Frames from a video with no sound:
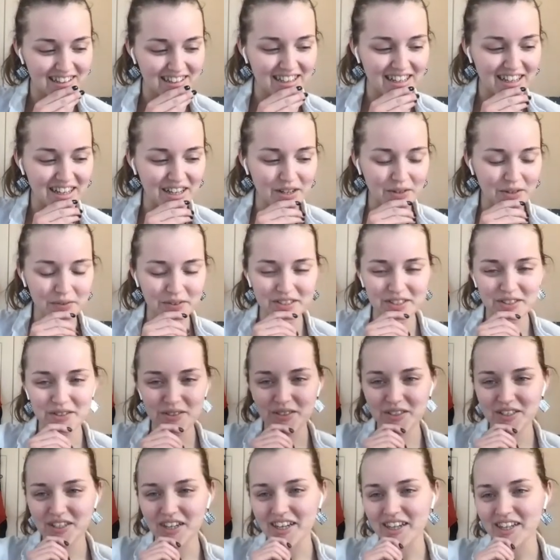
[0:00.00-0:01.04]
did when you
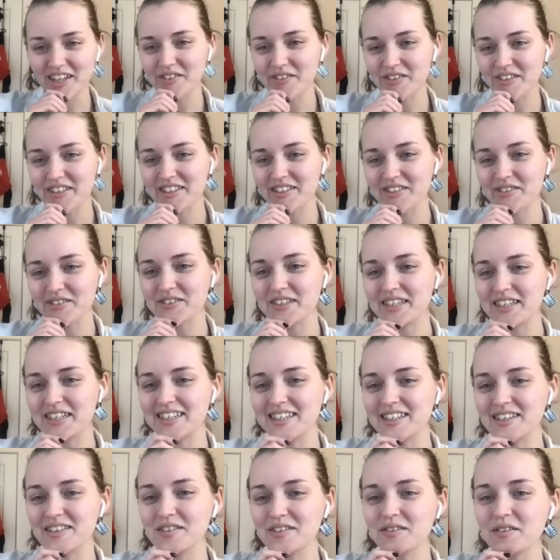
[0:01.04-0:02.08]
saw it was
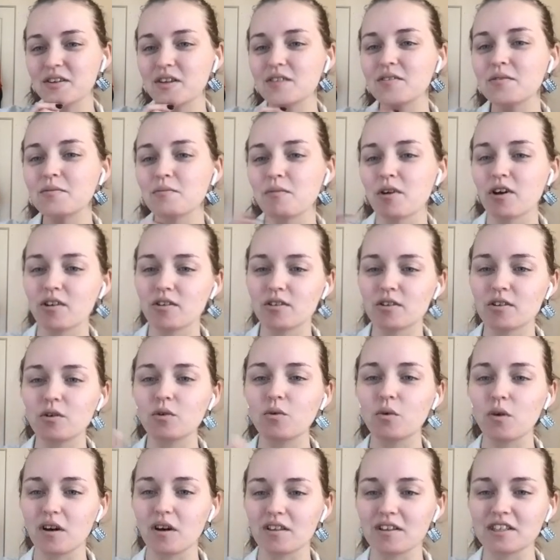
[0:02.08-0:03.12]
when Margaret
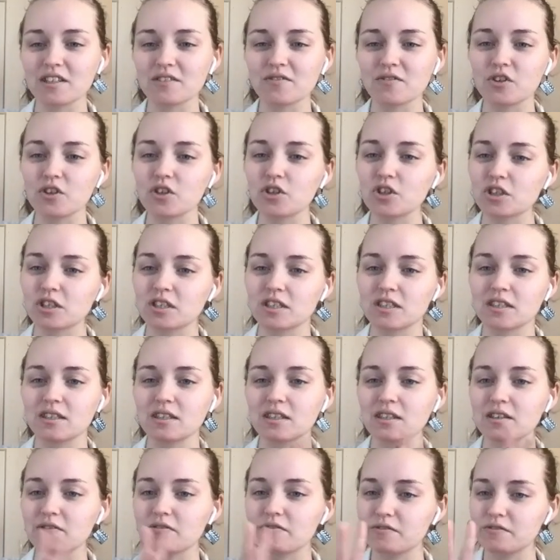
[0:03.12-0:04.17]
Qualley's version
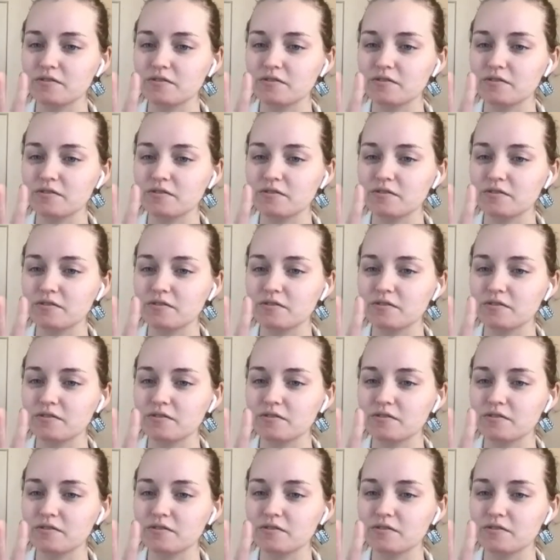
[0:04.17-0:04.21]
of